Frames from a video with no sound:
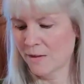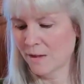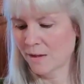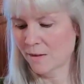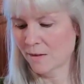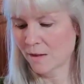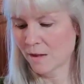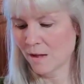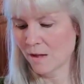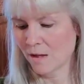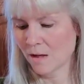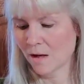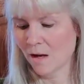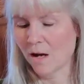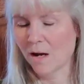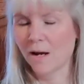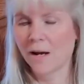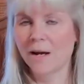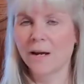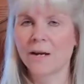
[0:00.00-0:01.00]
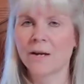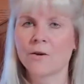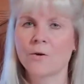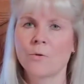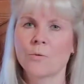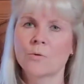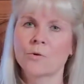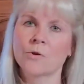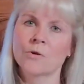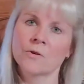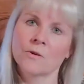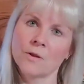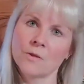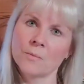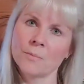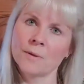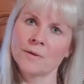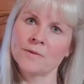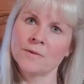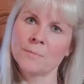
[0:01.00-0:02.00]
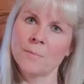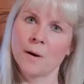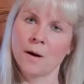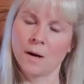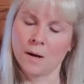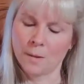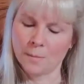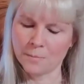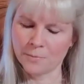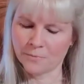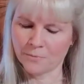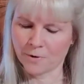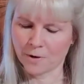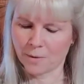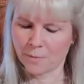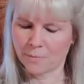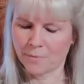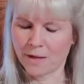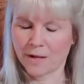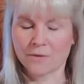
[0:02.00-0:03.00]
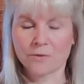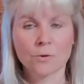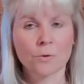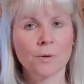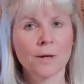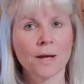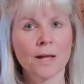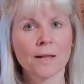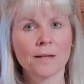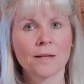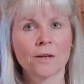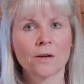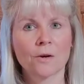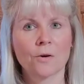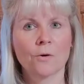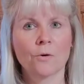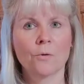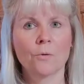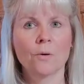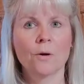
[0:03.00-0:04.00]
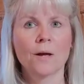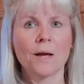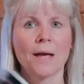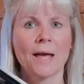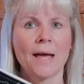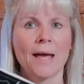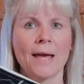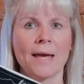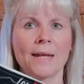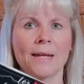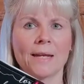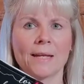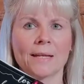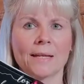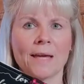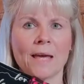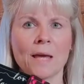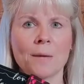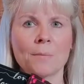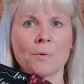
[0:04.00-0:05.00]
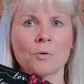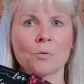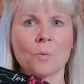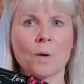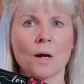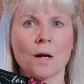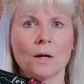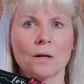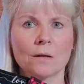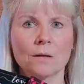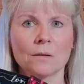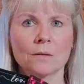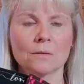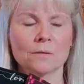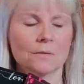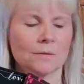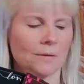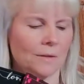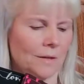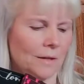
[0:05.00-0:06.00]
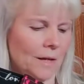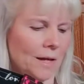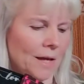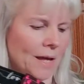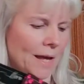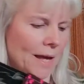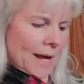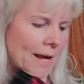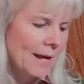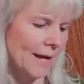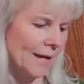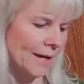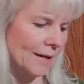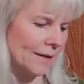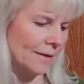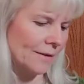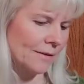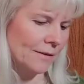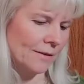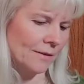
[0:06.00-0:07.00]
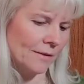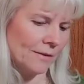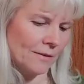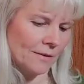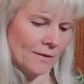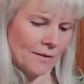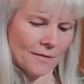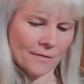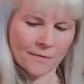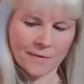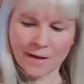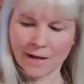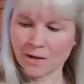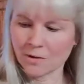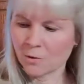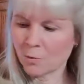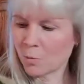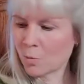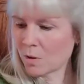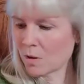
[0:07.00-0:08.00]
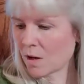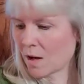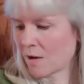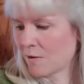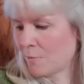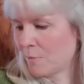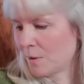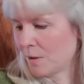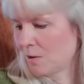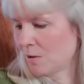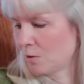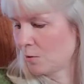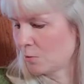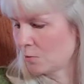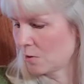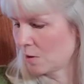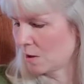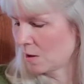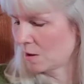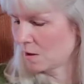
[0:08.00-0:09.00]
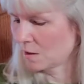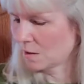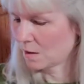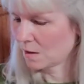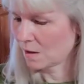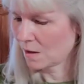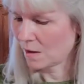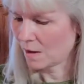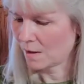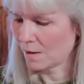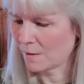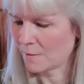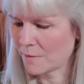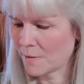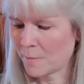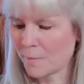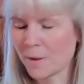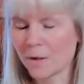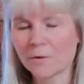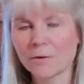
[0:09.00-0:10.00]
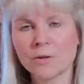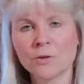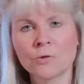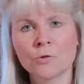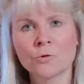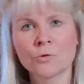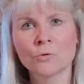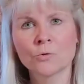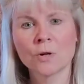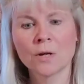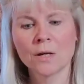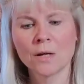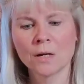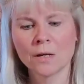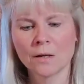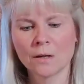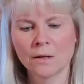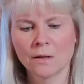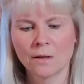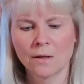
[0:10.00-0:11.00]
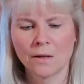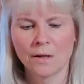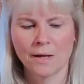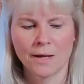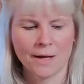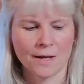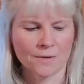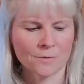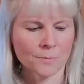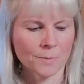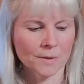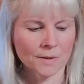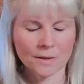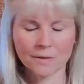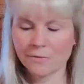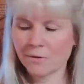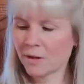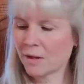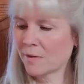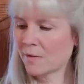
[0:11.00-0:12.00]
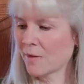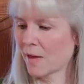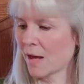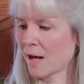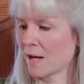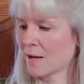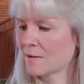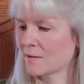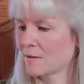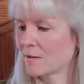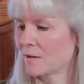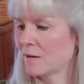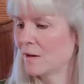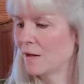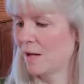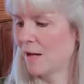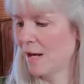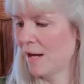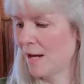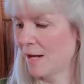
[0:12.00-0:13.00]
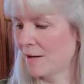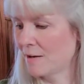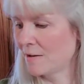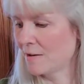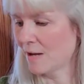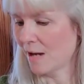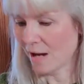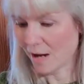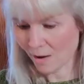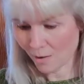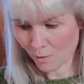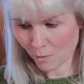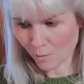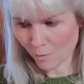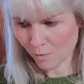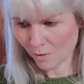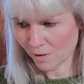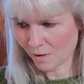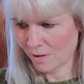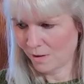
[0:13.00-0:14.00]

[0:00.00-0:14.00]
the neat thing, I ordered another Bitsy Bob from That's So Kelly Co. And it came as well. And that's what I've been using. The Mary string has been living in that. And now,